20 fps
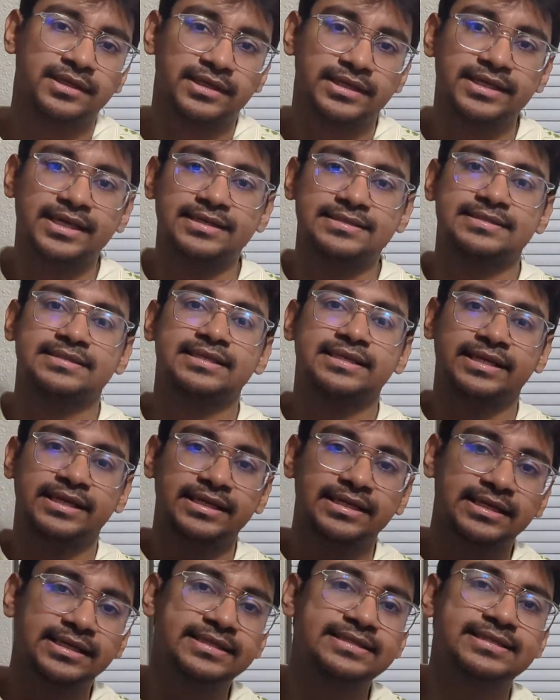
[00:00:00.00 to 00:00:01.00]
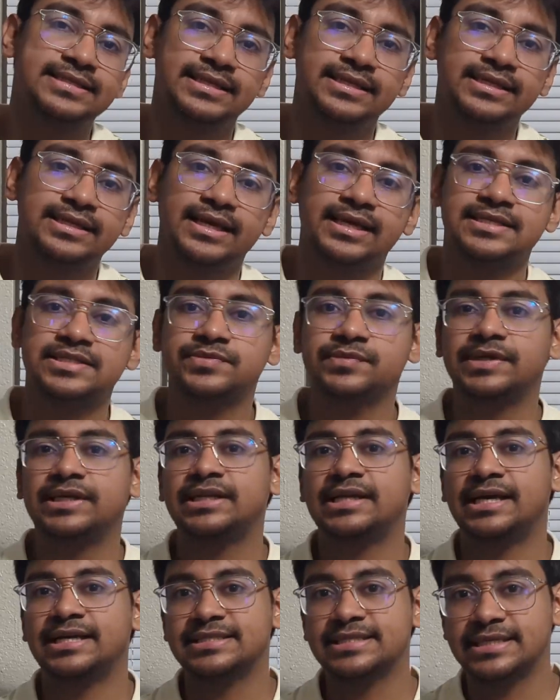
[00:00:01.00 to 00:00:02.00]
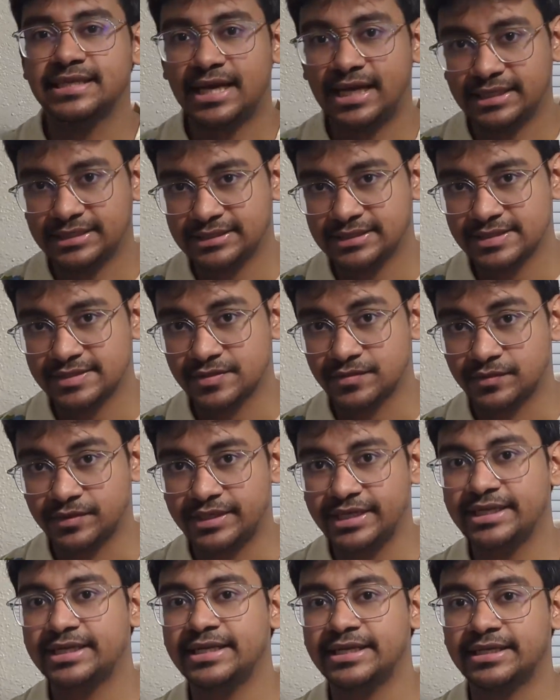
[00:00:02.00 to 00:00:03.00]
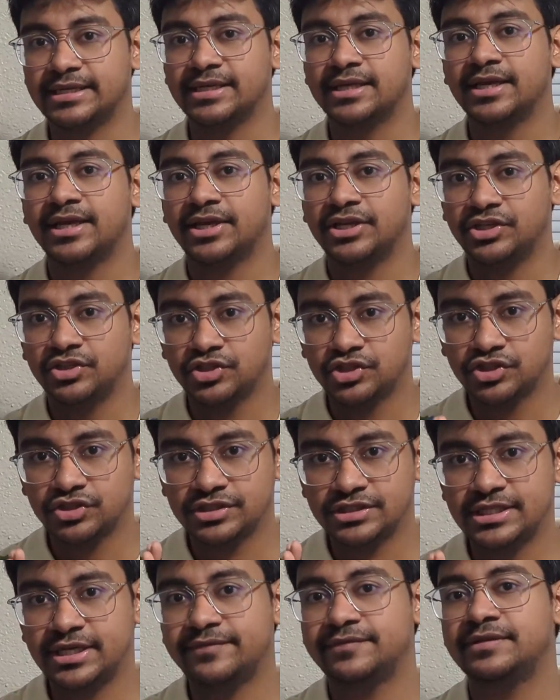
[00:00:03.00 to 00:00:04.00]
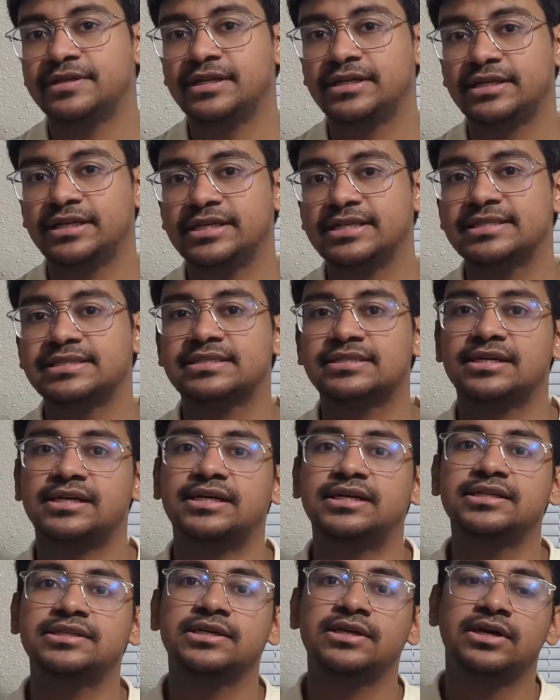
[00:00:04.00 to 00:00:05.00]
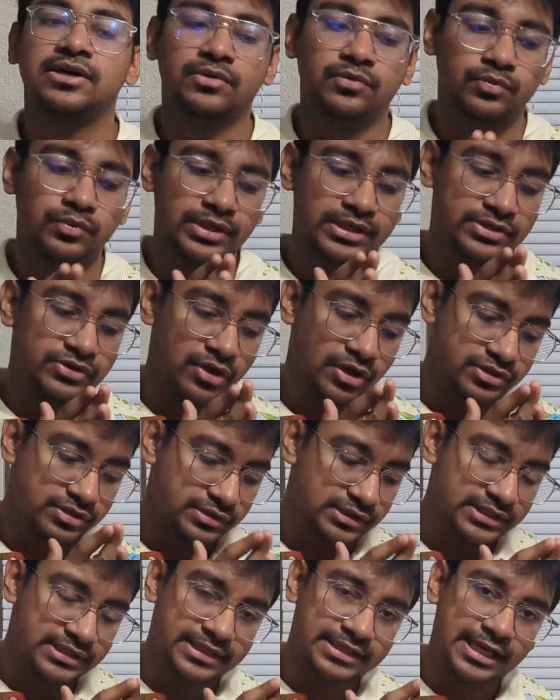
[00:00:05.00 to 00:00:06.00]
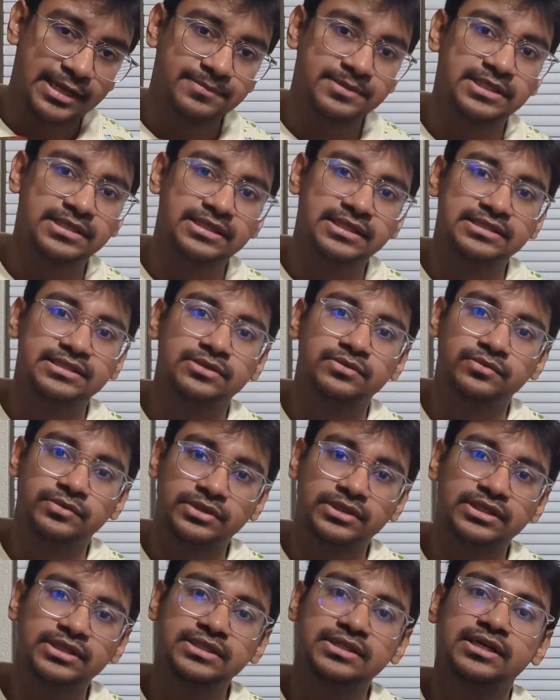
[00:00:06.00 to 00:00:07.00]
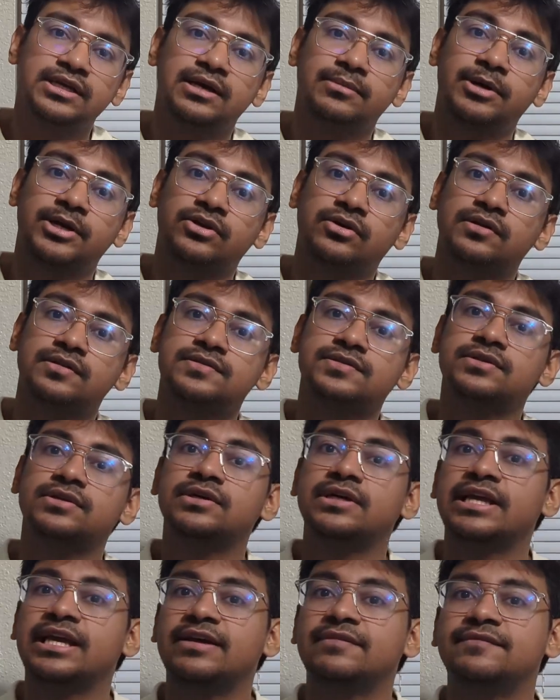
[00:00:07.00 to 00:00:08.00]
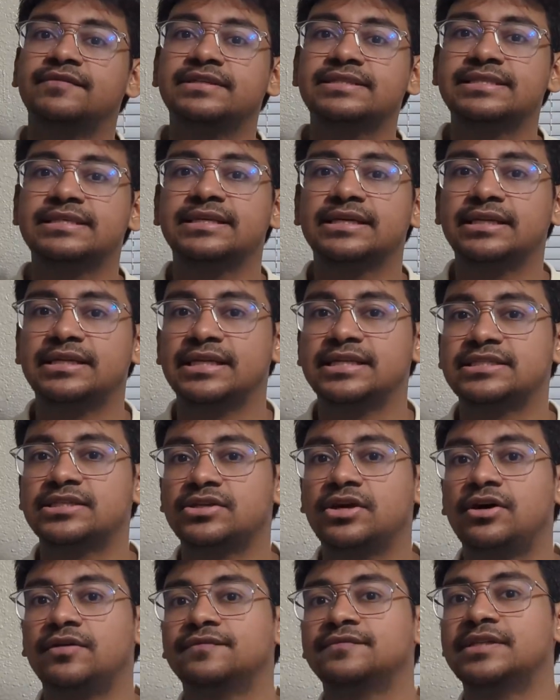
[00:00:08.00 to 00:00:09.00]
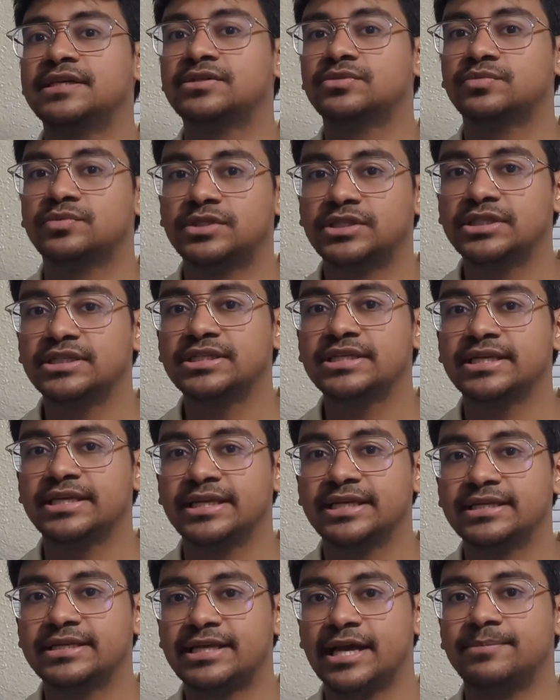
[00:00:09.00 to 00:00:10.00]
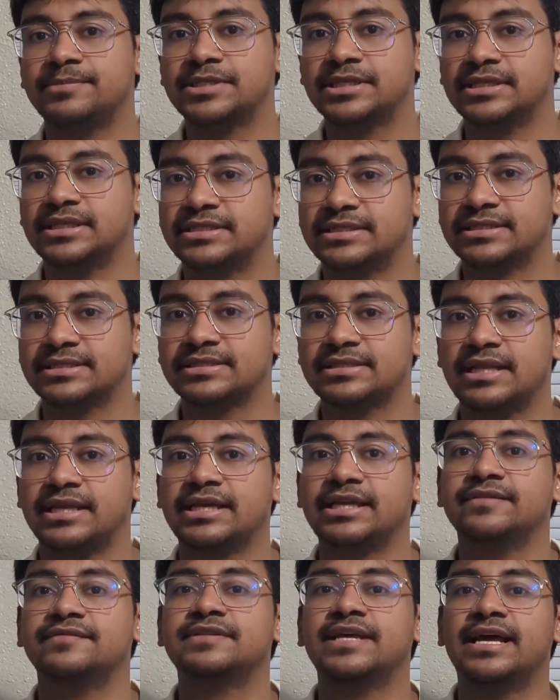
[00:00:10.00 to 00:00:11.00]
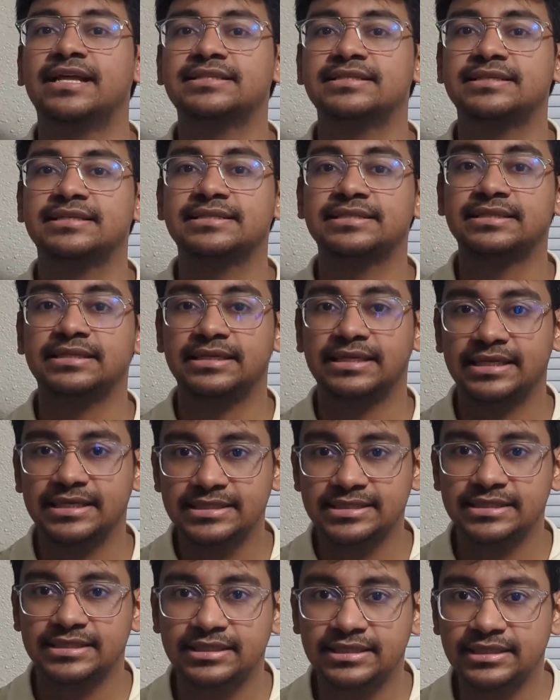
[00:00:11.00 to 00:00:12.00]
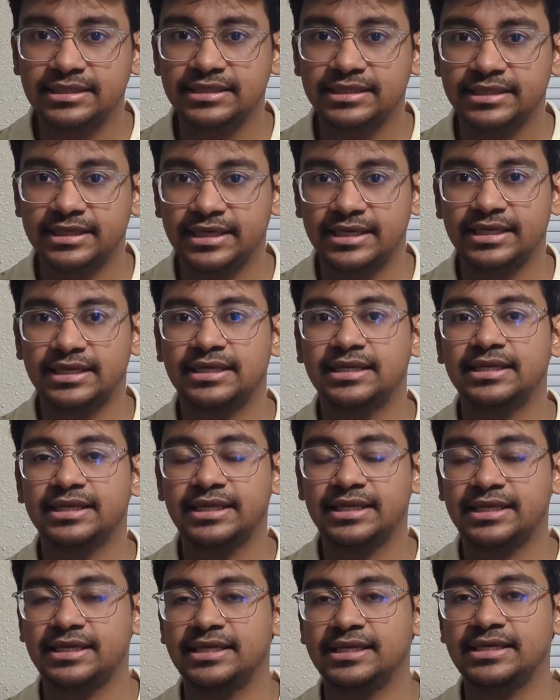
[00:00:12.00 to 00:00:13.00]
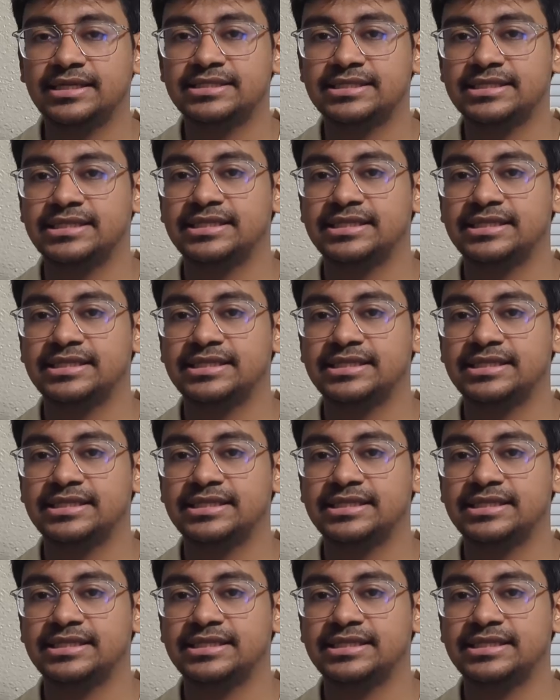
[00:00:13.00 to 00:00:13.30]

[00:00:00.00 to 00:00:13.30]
Yes, in listening as well as in IELTS reading, you should definitely start with not only the capital letter word but also every single letter of that word in capital letters. Like if the answer is letter, L-E-T-T-E-R,